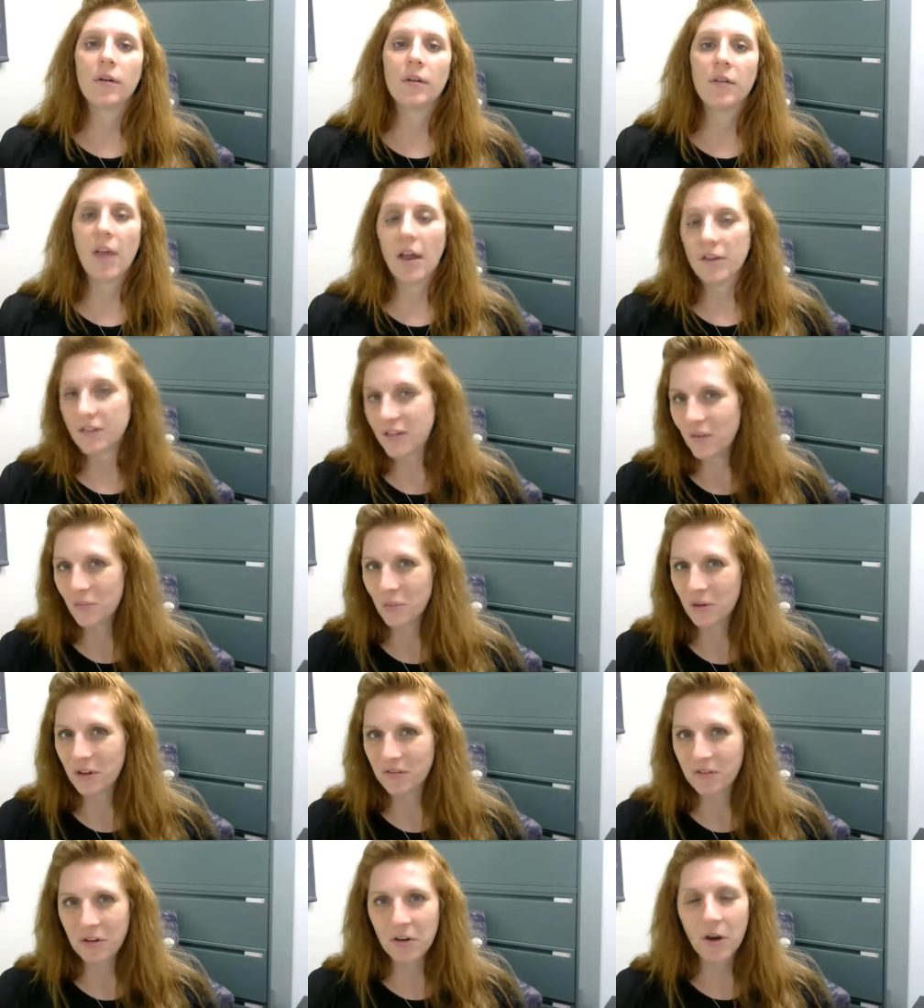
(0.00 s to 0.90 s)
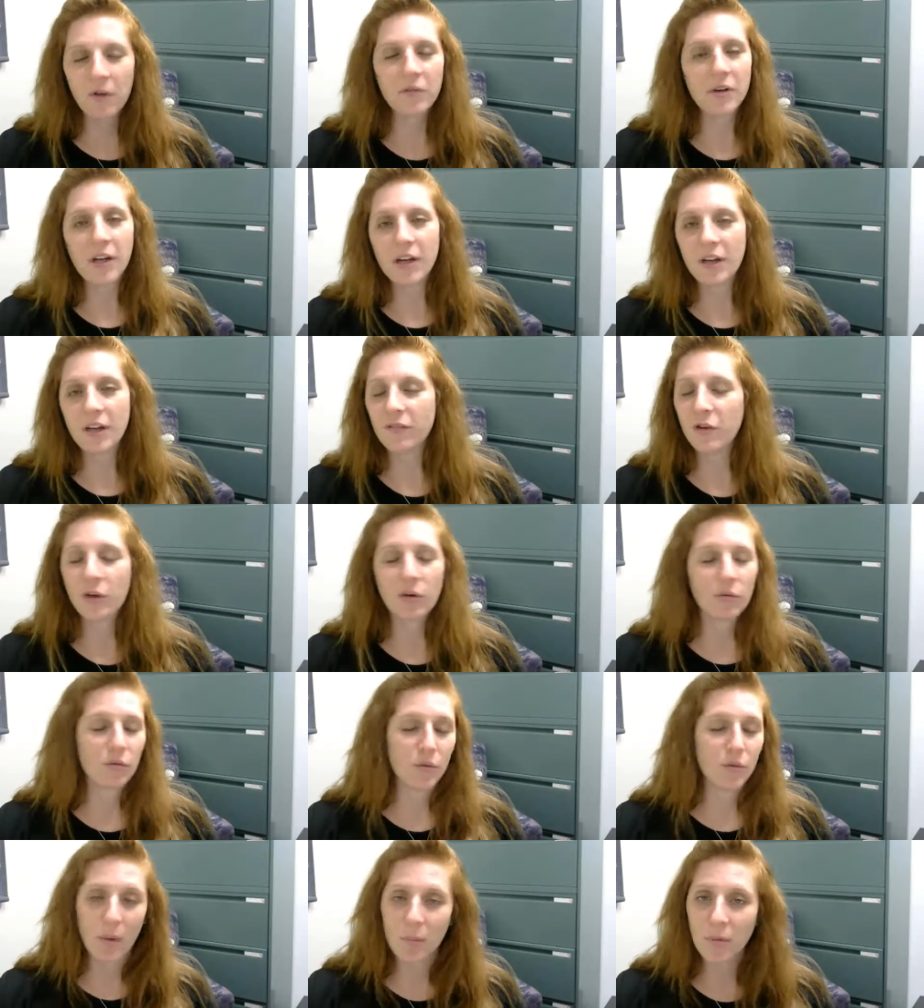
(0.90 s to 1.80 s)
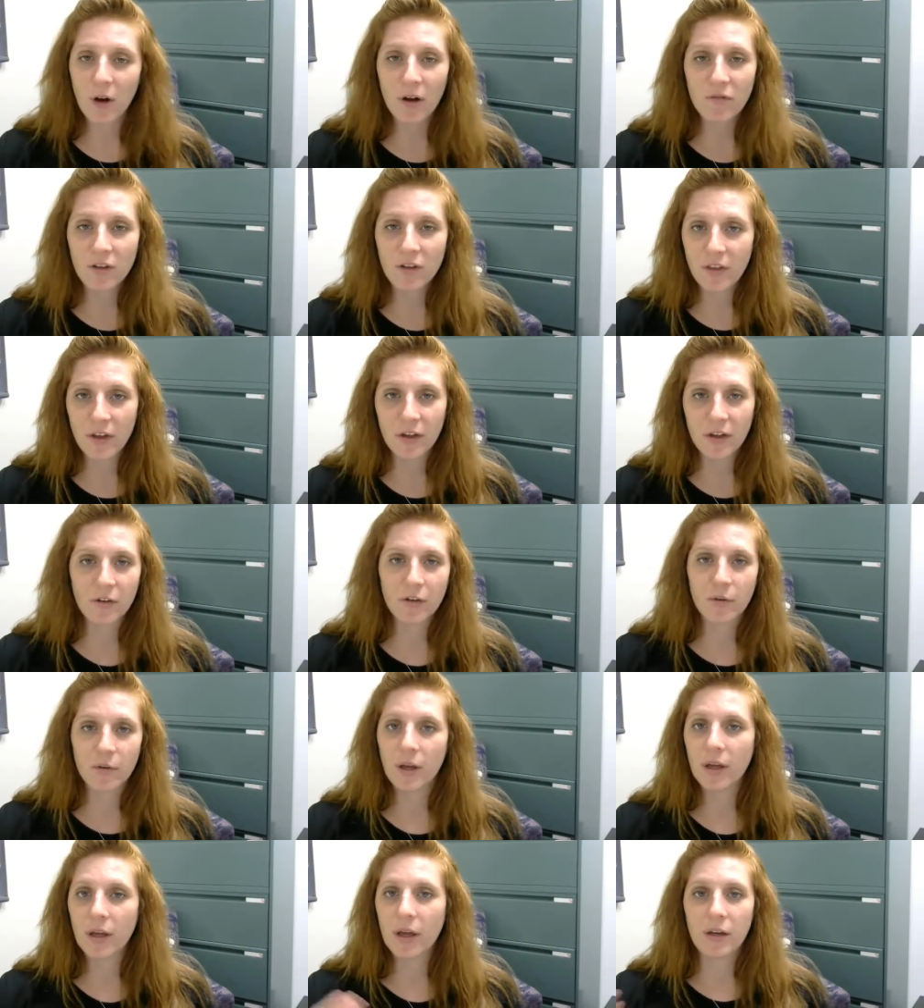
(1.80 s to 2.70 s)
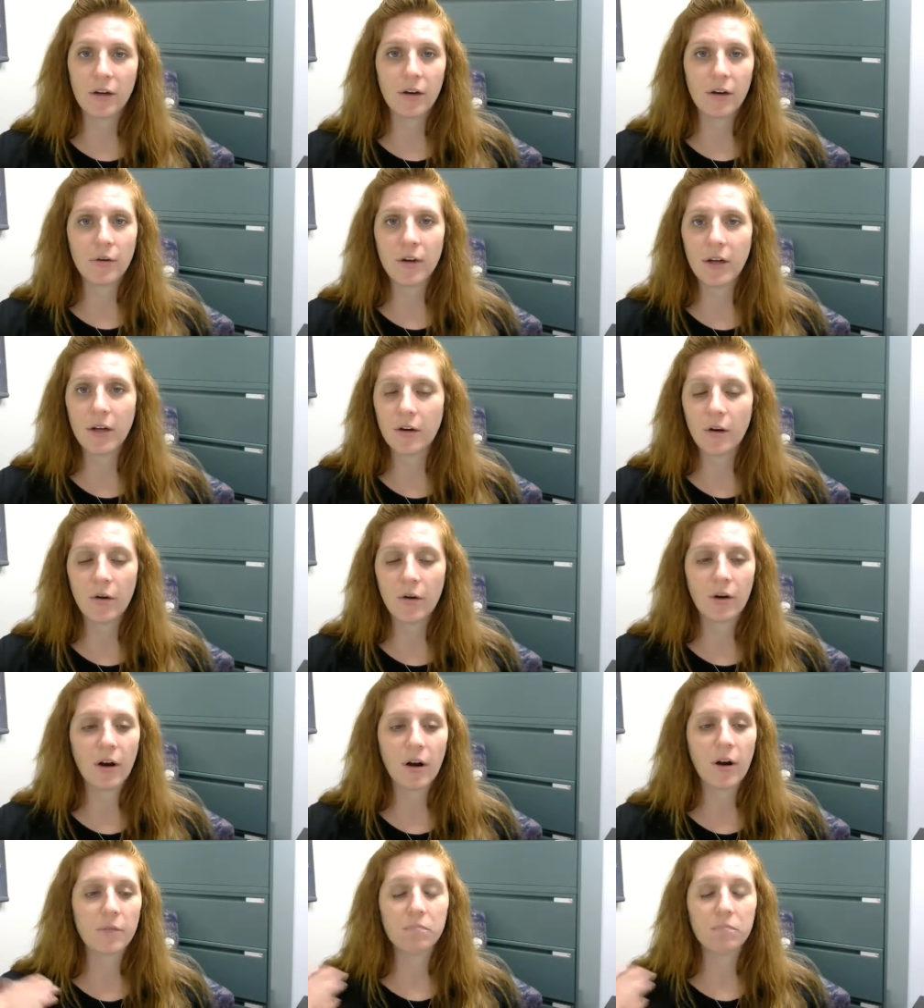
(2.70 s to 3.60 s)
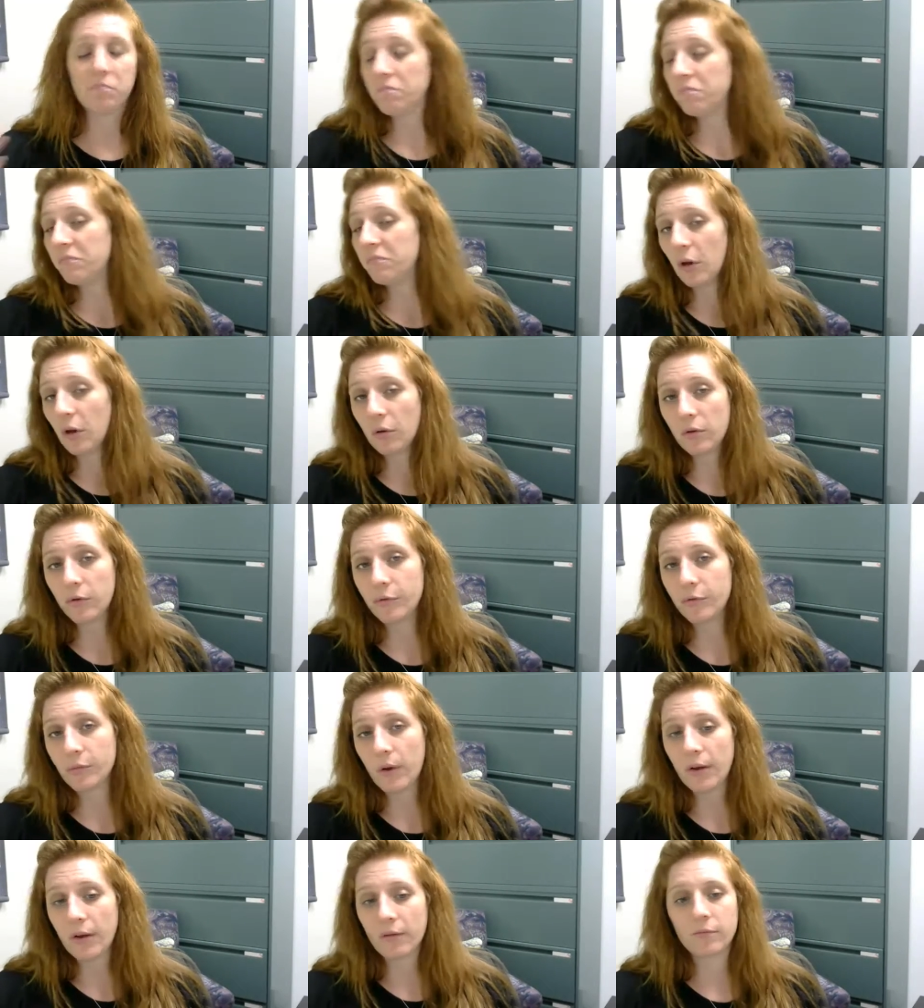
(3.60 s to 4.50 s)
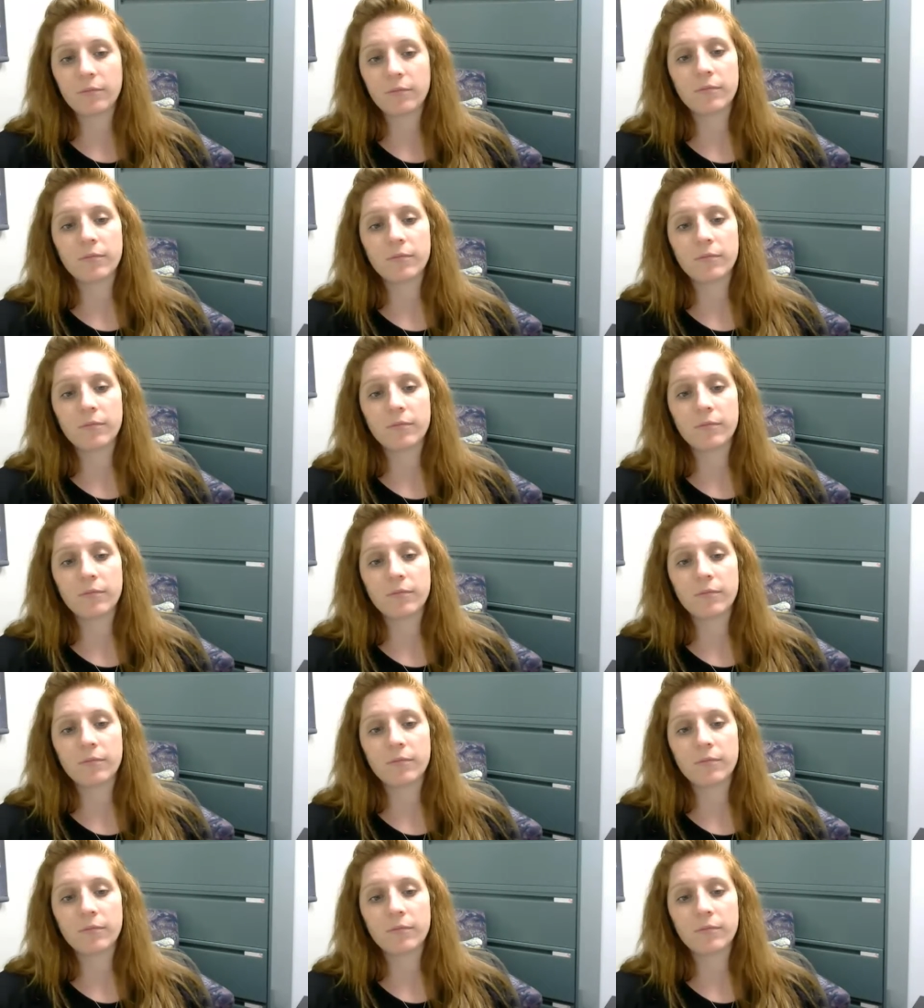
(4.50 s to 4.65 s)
That's simple. If you don't need it, if you can remember everything you're doing and you don't need a note card, don't use one.